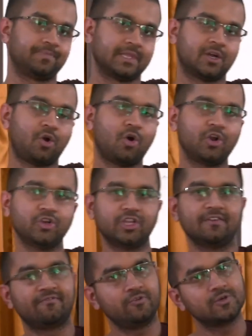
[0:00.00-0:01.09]
According to the
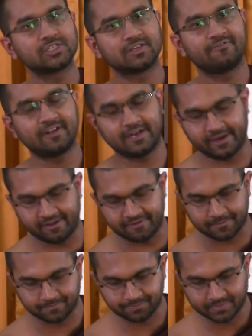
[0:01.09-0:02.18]
influence of
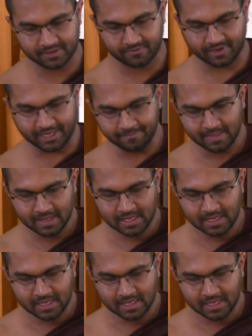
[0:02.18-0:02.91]
craving, right?